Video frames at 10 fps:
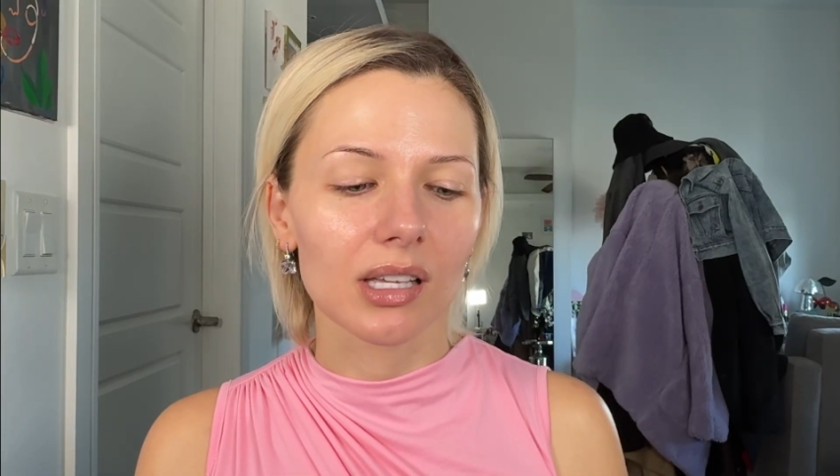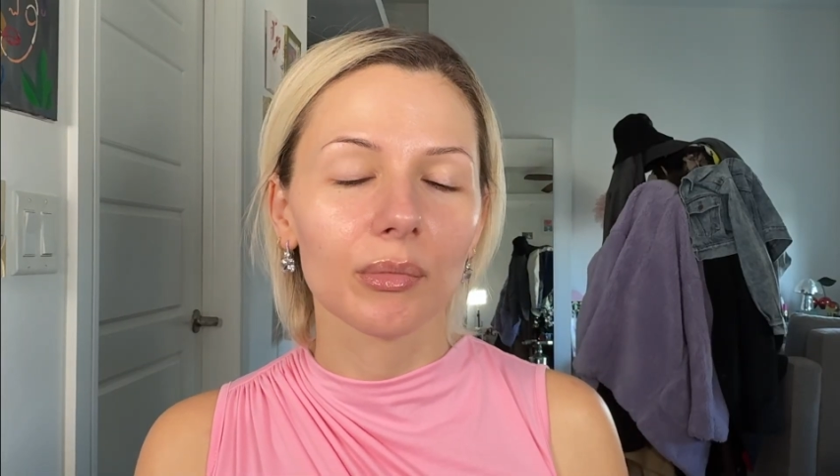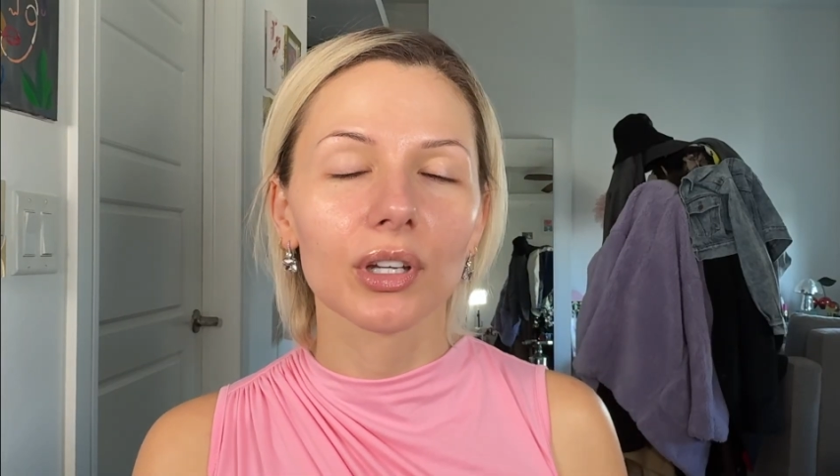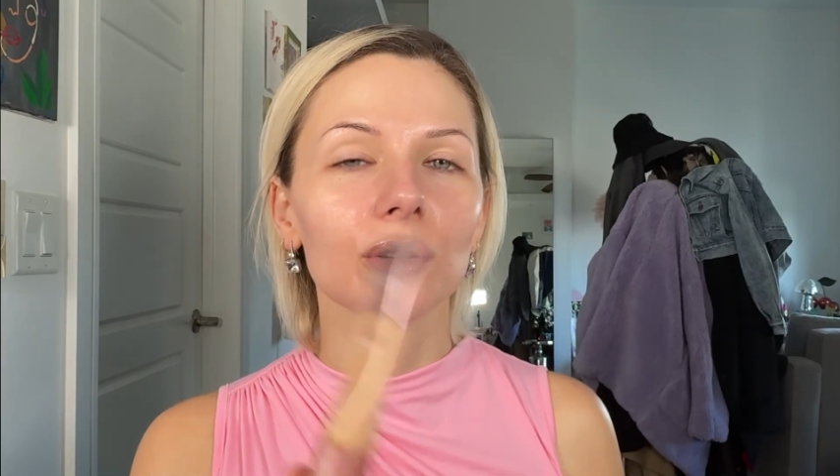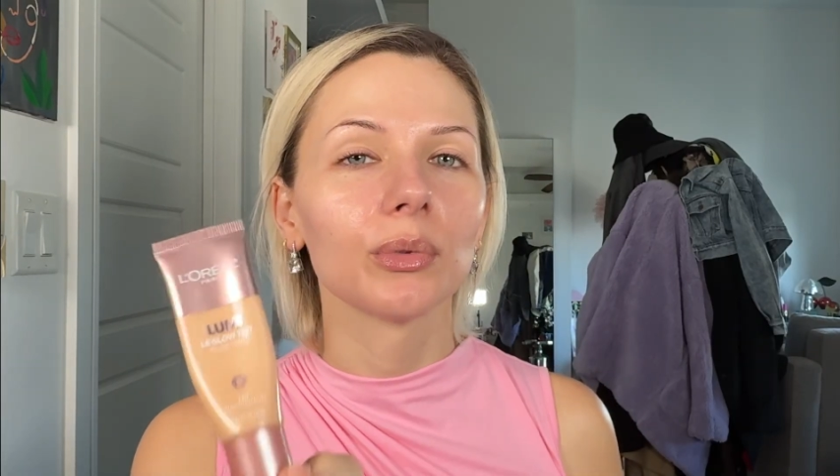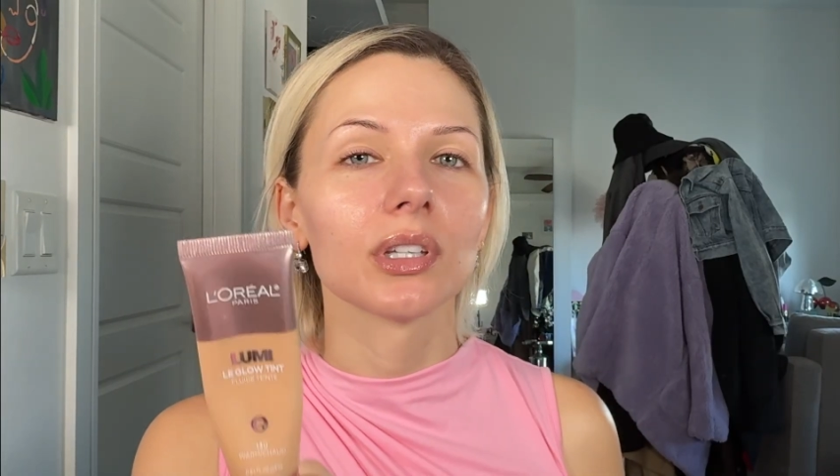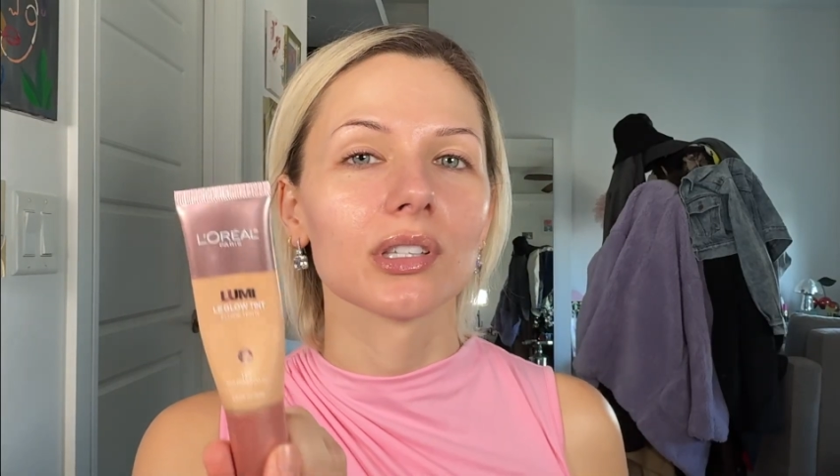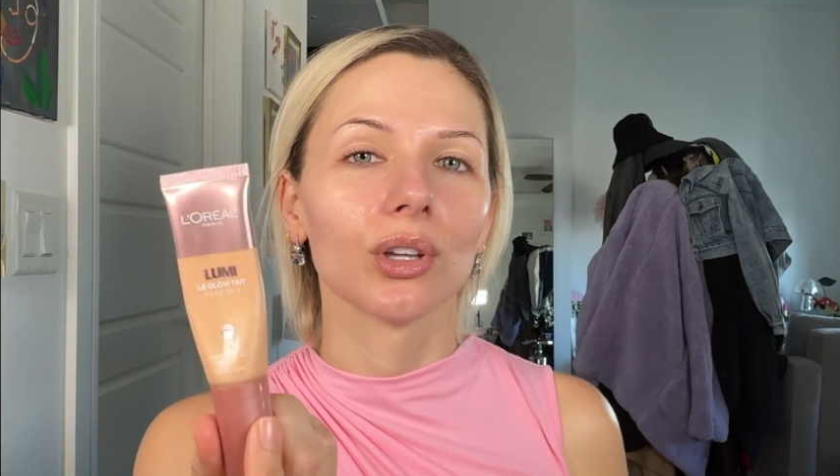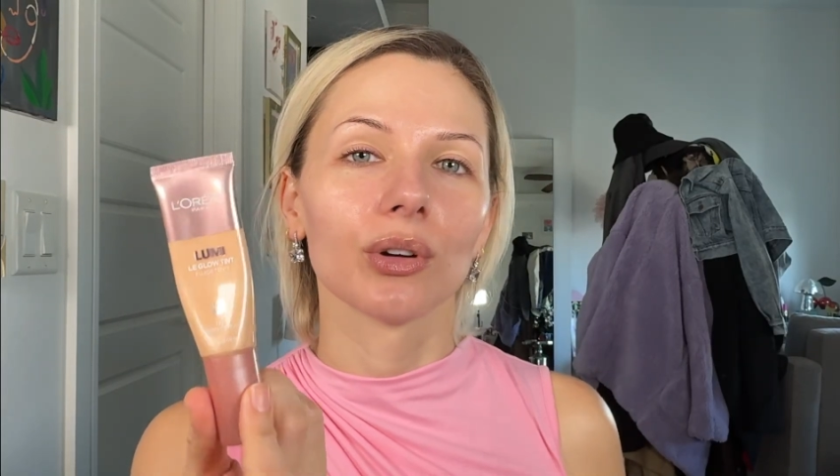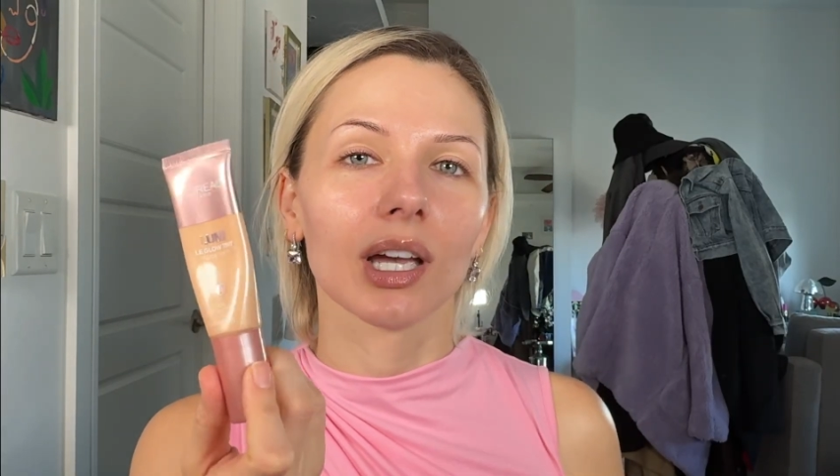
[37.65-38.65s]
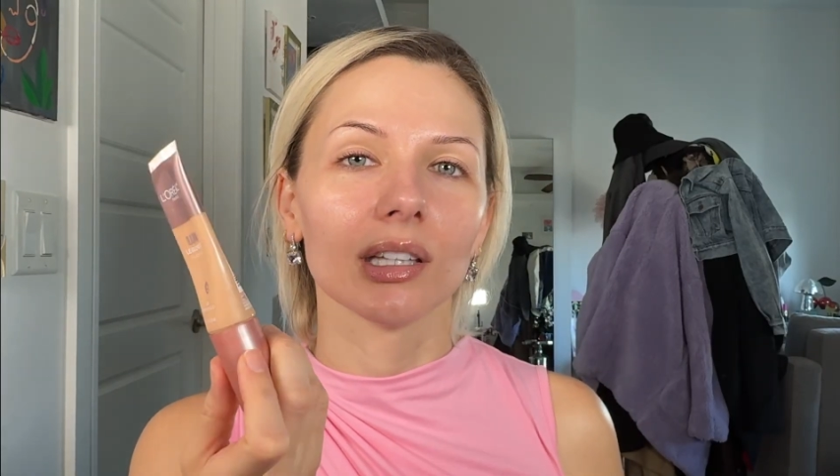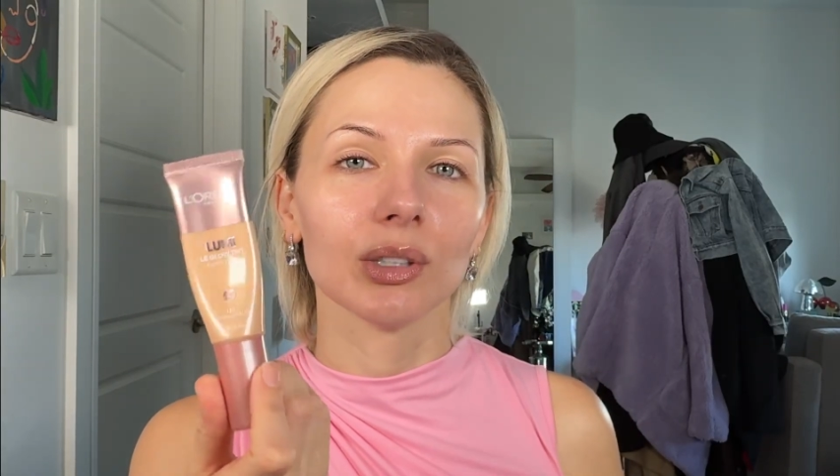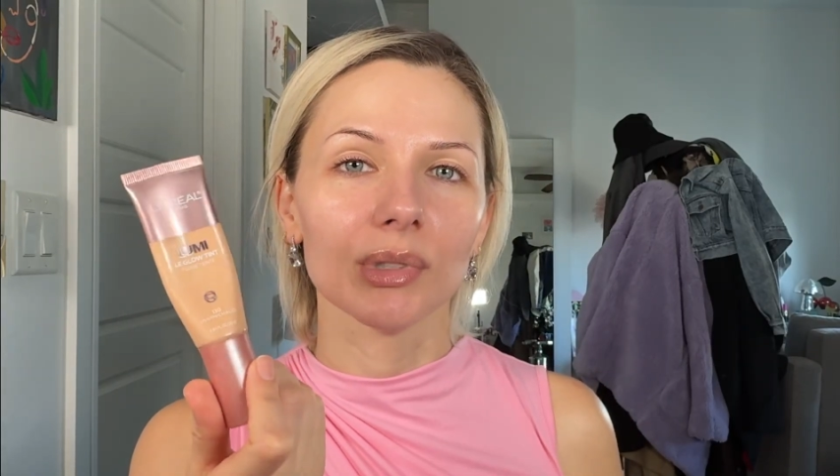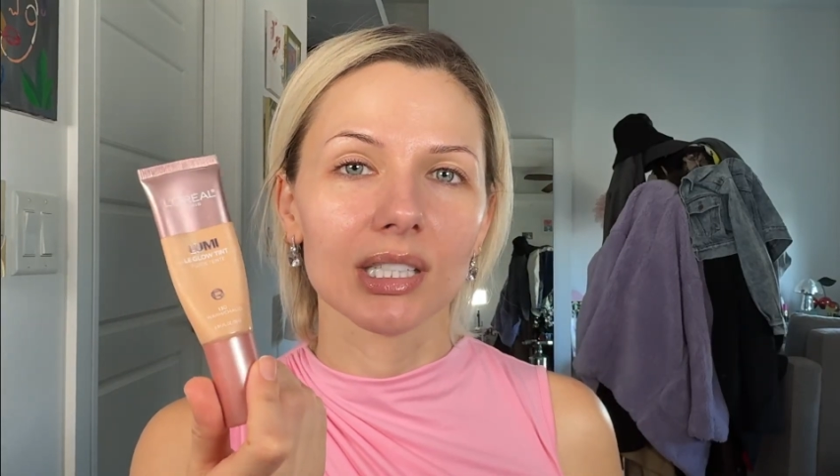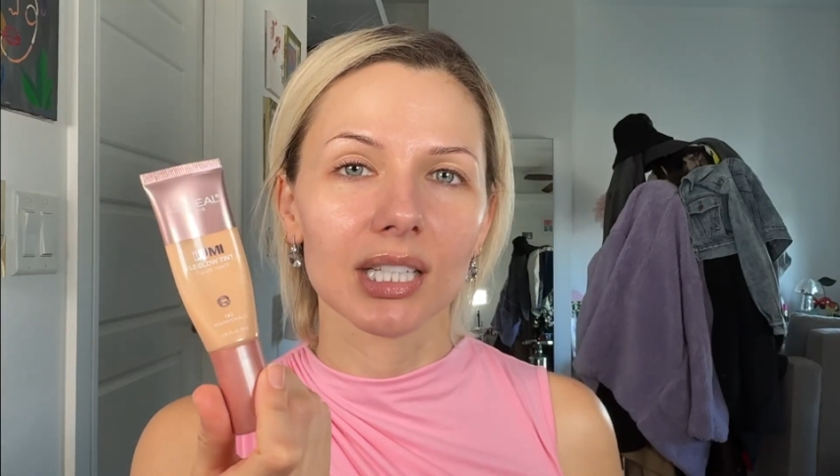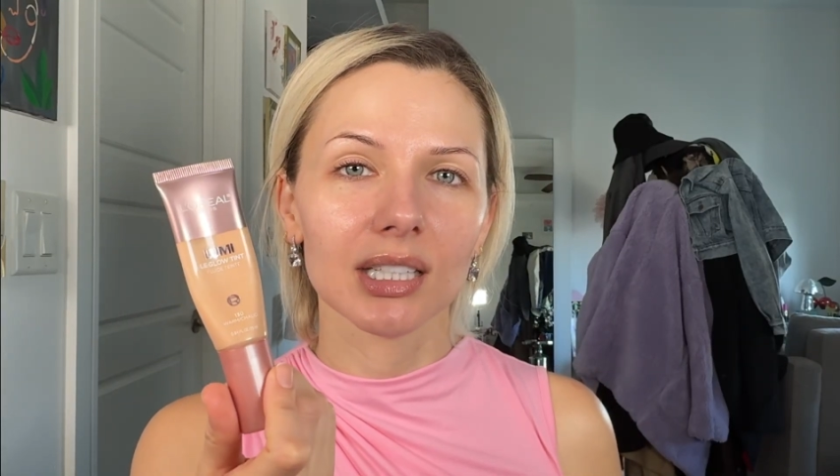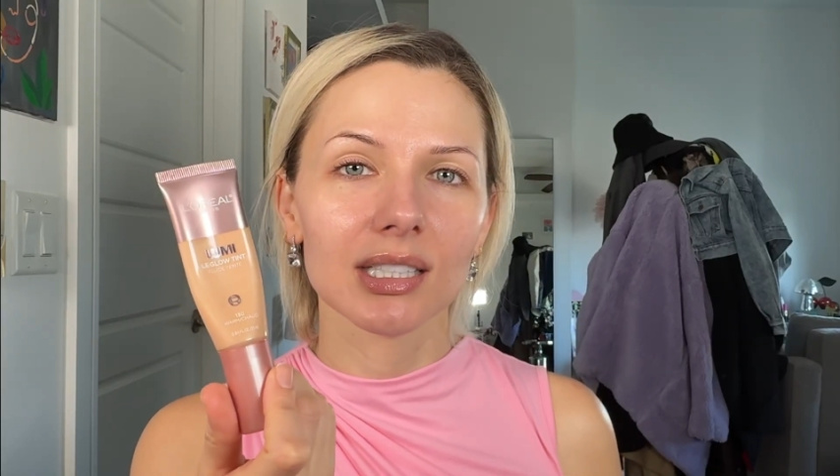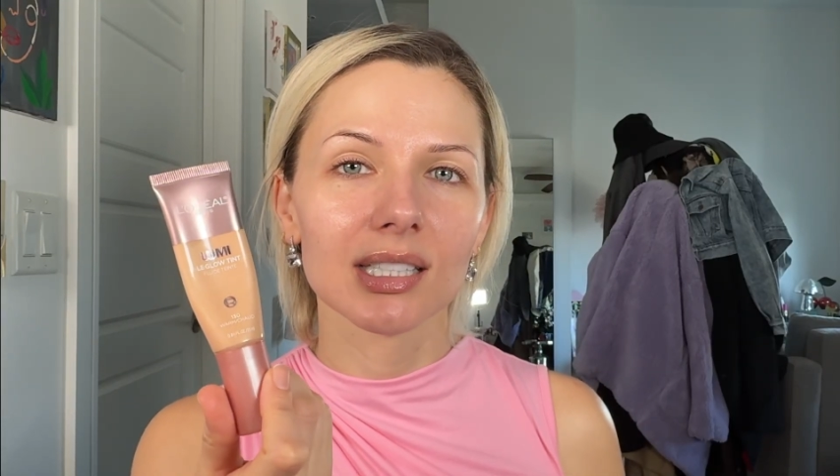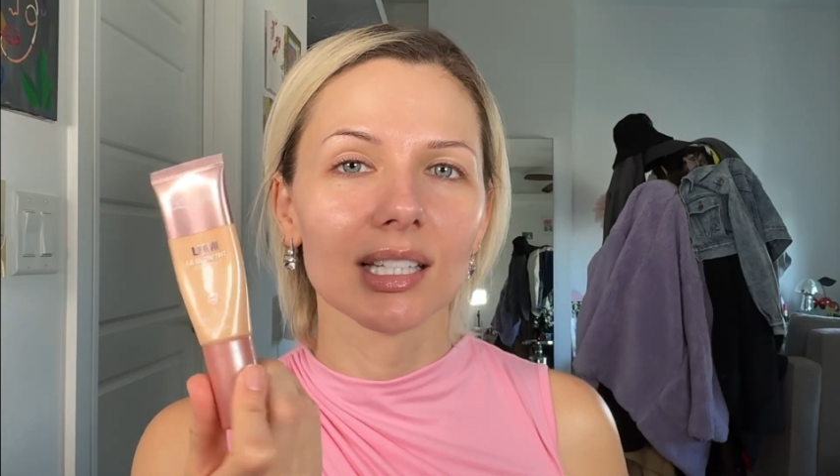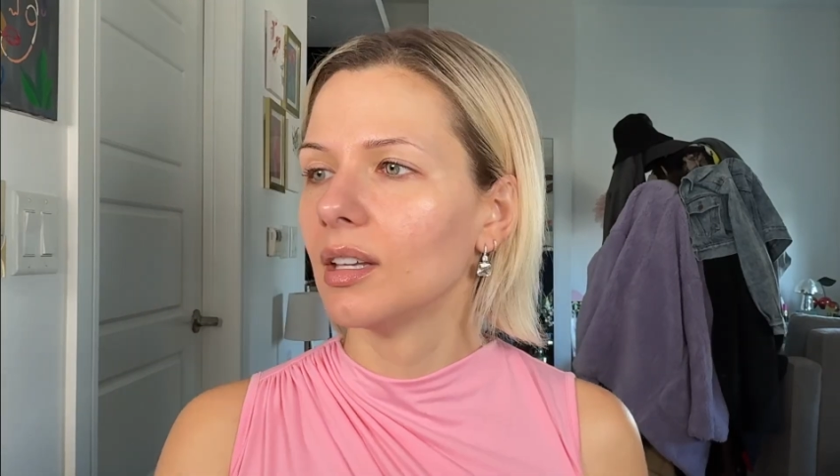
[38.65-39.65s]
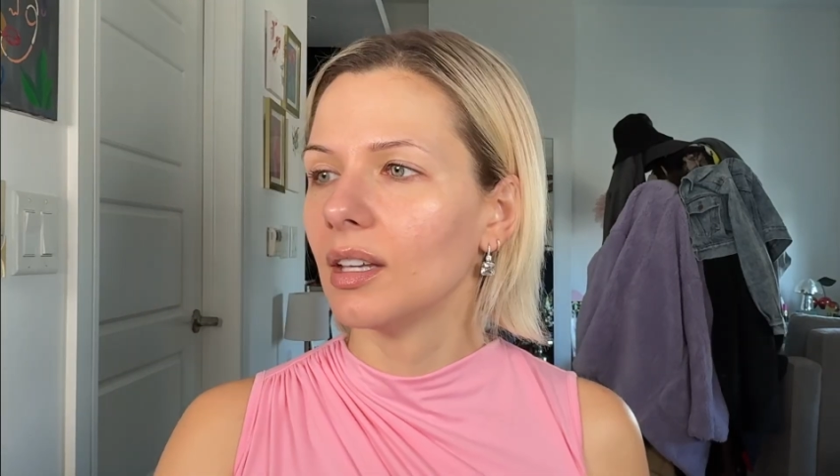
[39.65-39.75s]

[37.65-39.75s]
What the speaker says: I'm gonna go in with this L'Oreal Lumi tint.